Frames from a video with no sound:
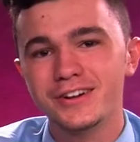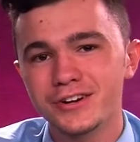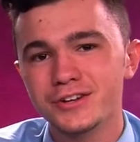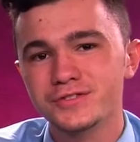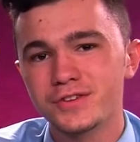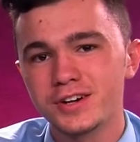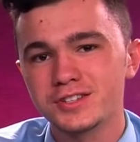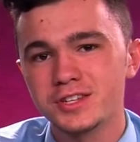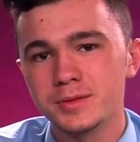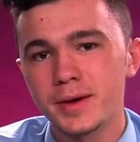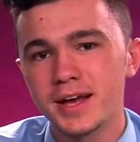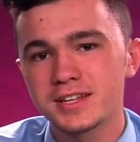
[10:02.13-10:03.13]
Girls
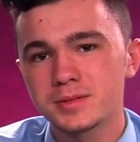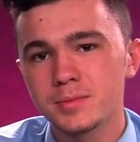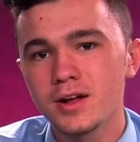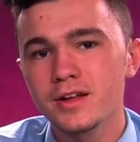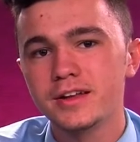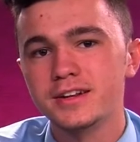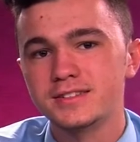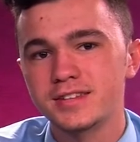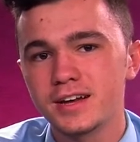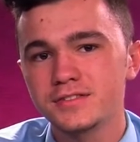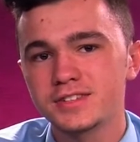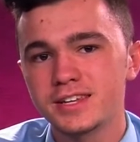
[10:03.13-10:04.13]
varsity basketball hit
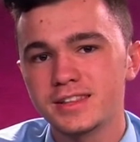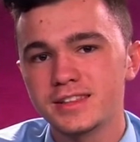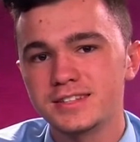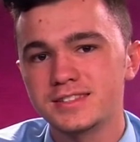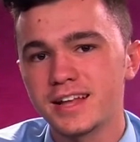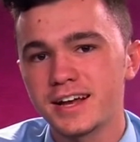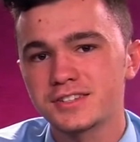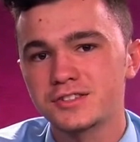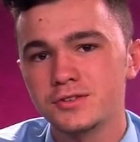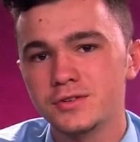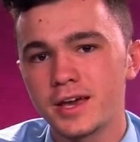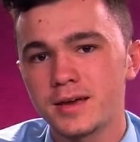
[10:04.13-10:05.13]
a tough skid these
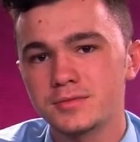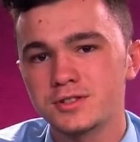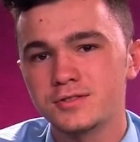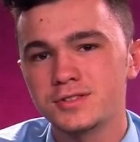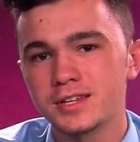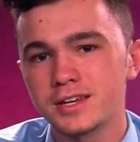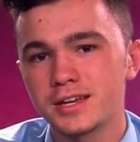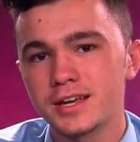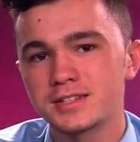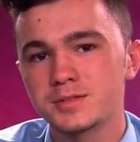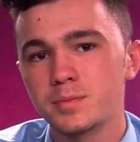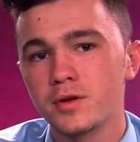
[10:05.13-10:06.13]
last two games, losing
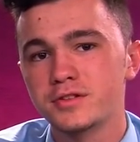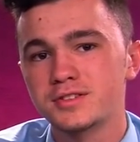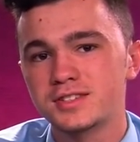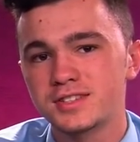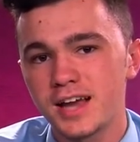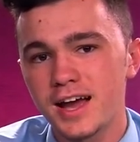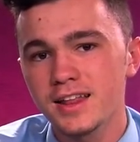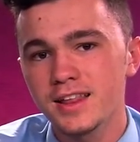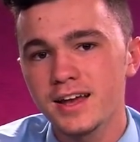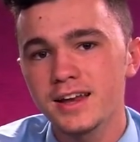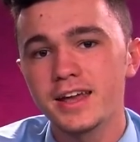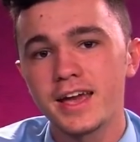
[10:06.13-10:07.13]
against both
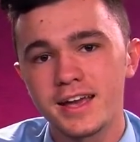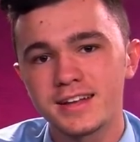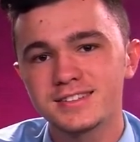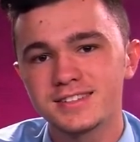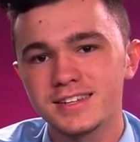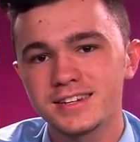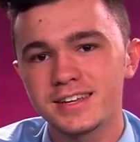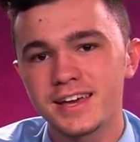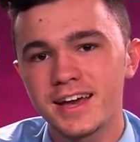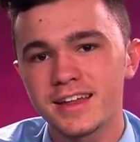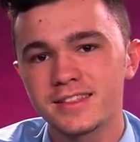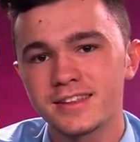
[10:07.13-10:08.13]
Skyline and
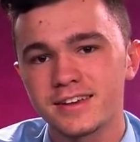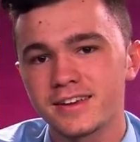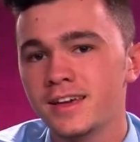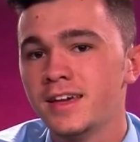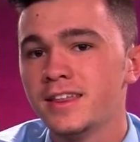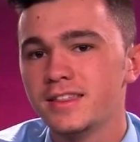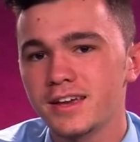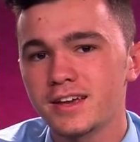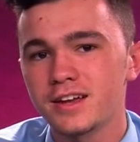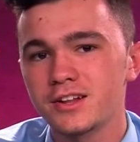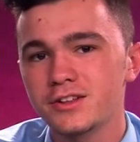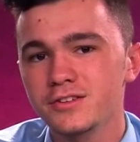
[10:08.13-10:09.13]
Seton Catholic.
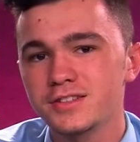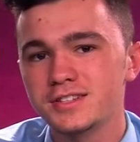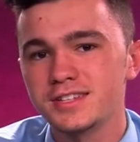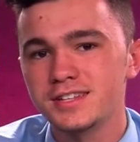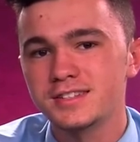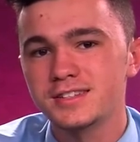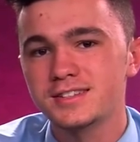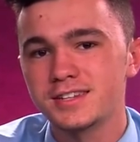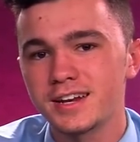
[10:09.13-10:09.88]
They conclude the season